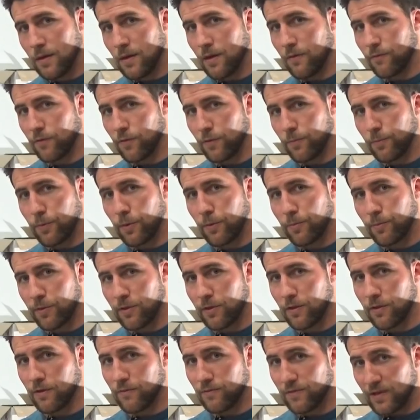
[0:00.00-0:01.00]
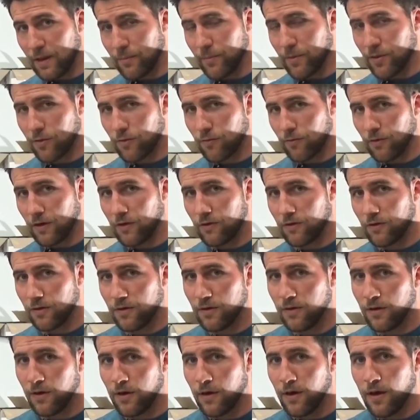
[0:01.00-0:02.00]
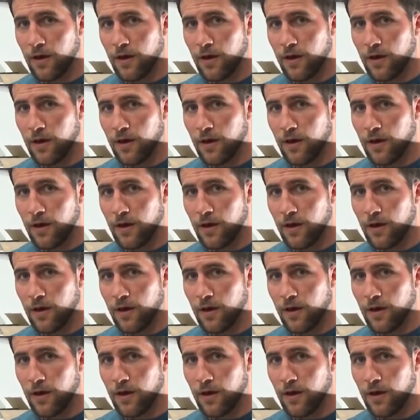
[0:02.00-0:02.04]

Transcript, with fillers: Now for the purposes of demonstration,